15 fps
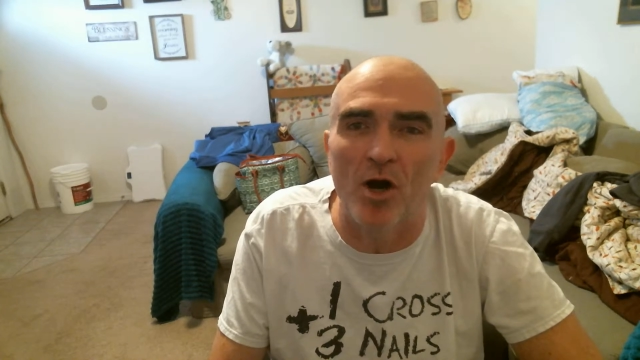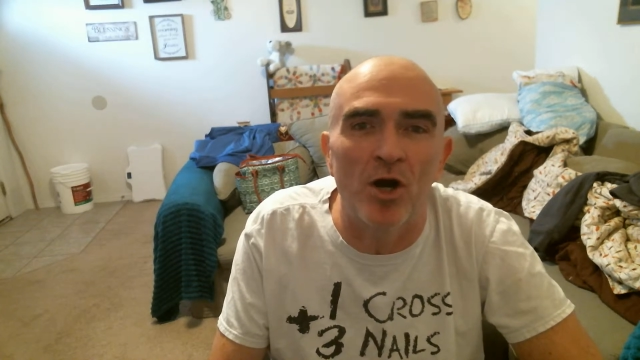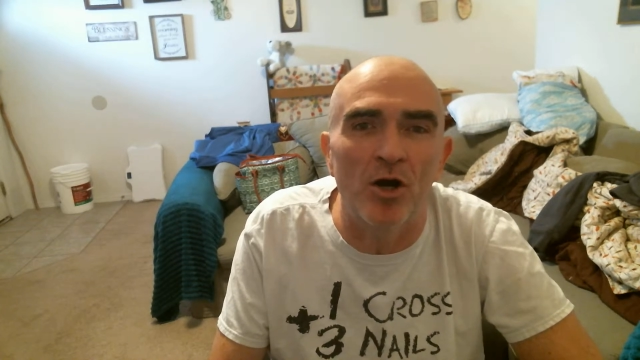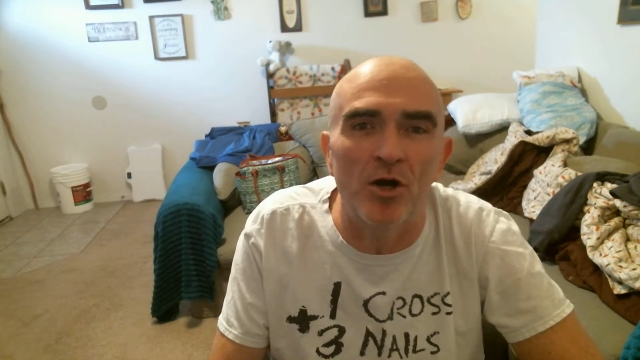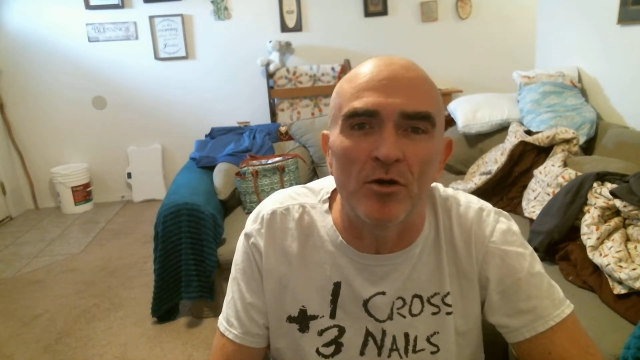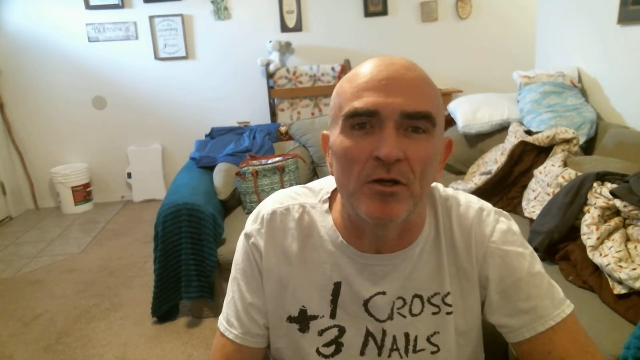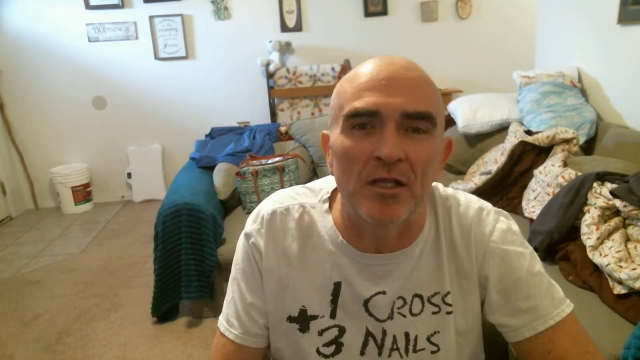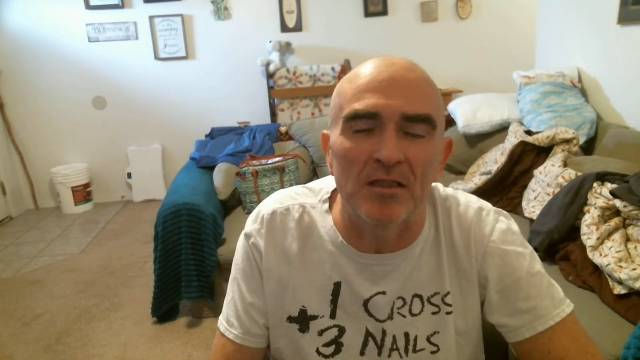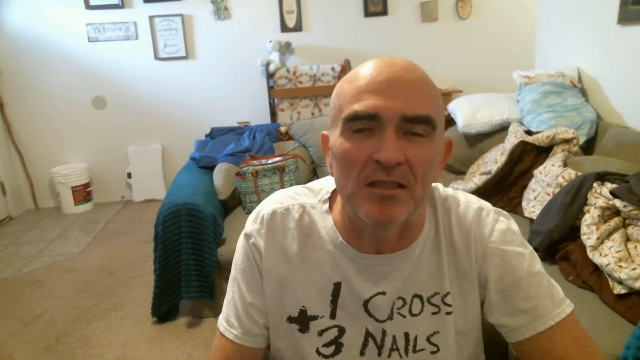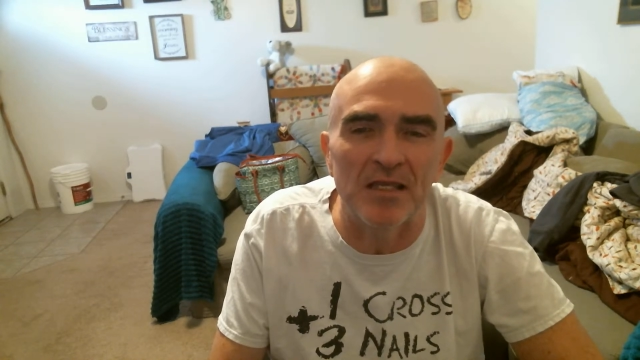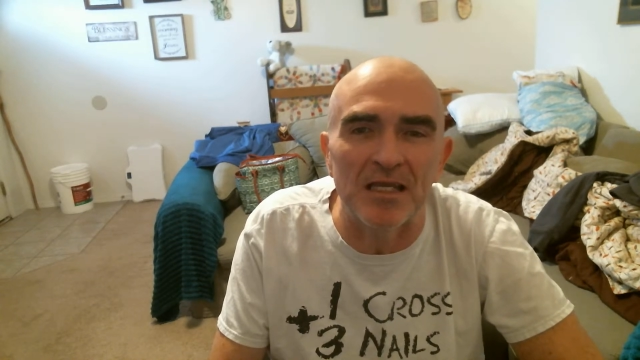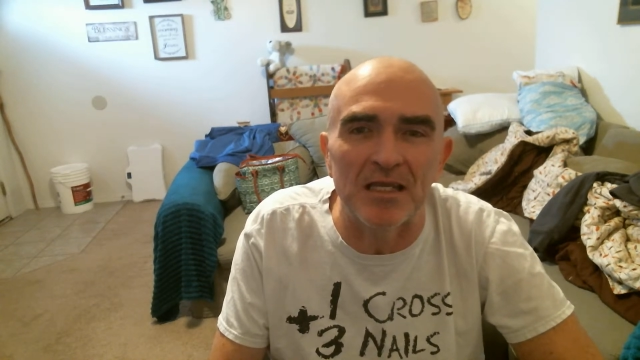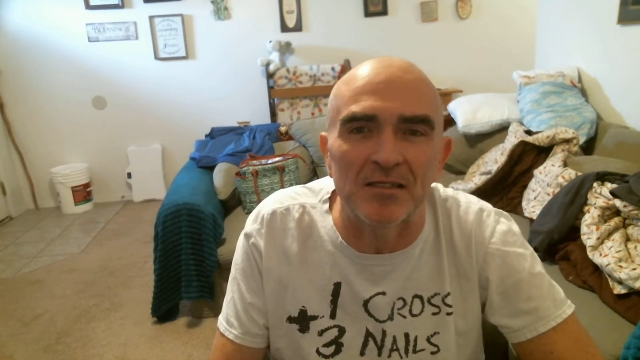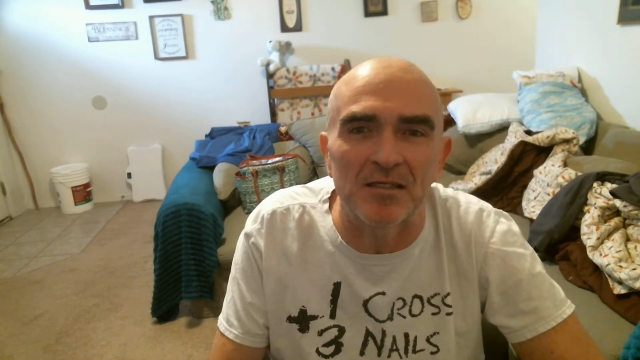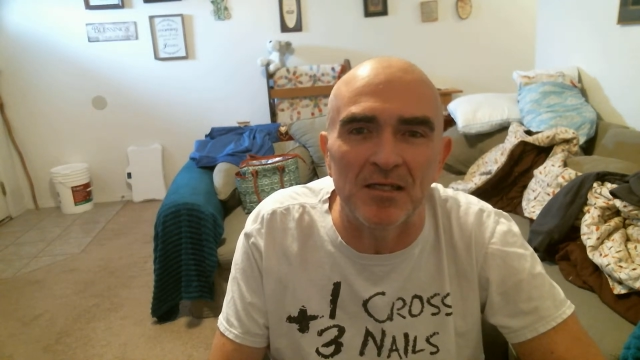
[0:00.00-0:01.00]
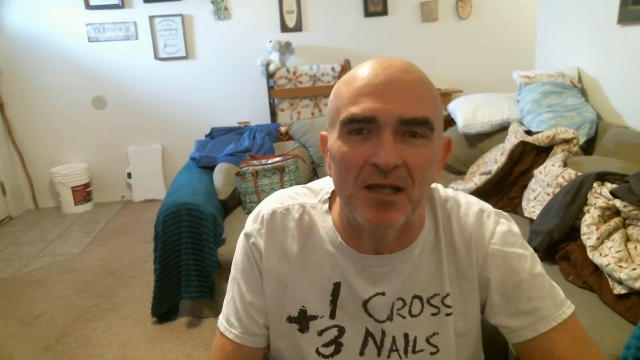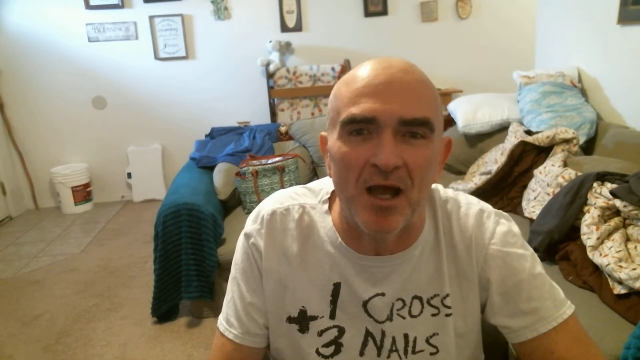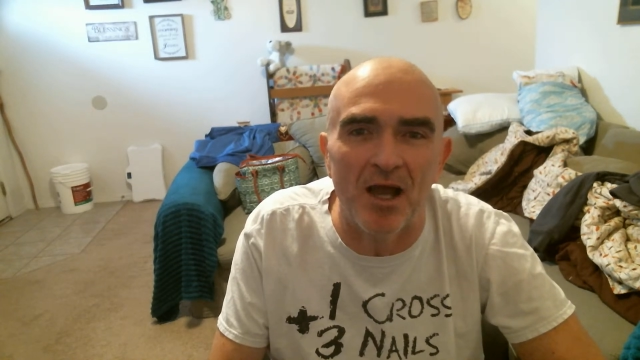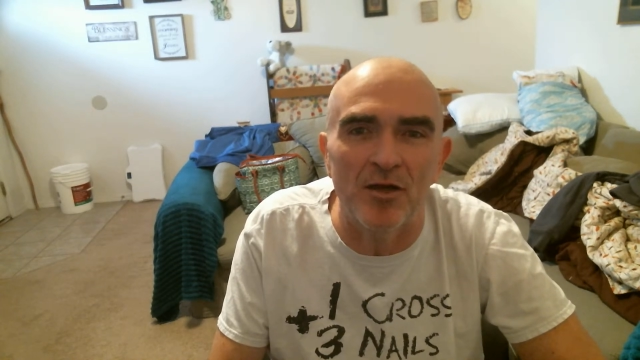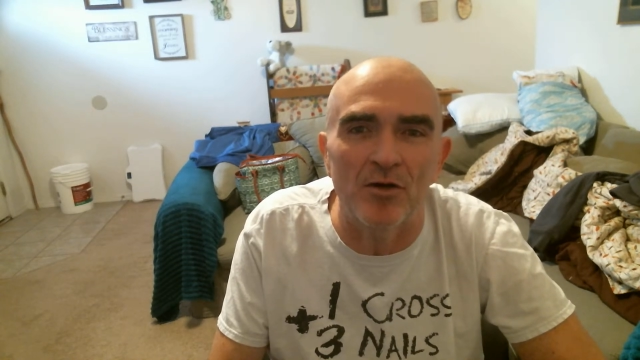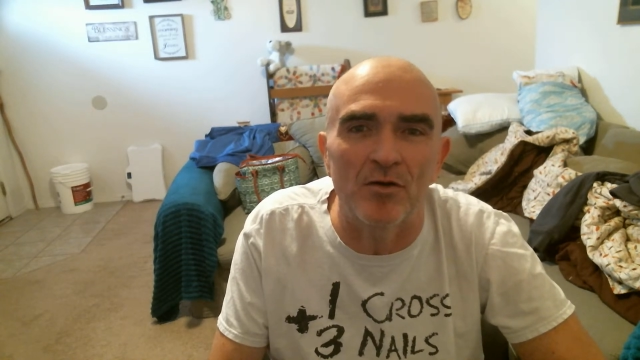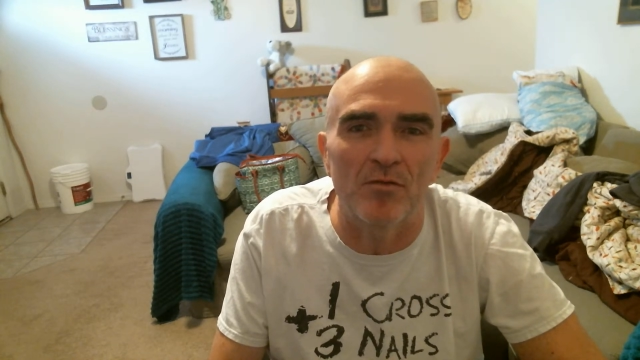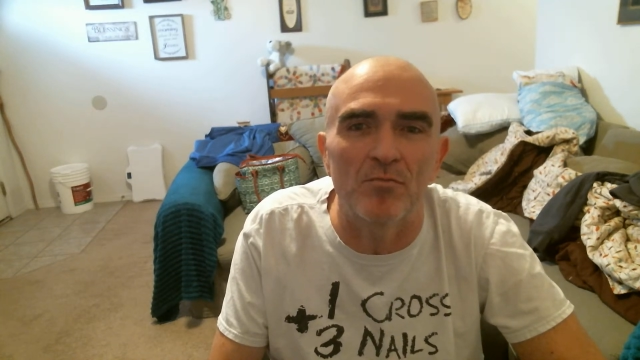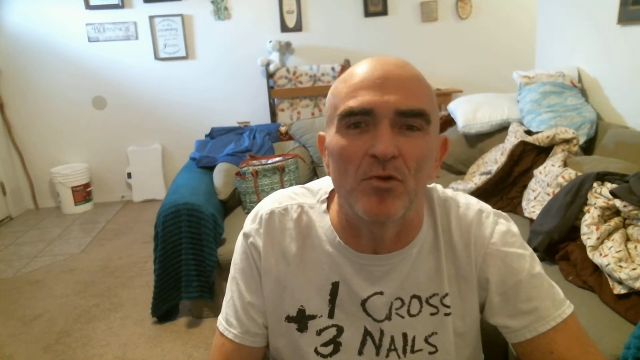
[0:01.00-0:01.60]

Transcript: heard in the entire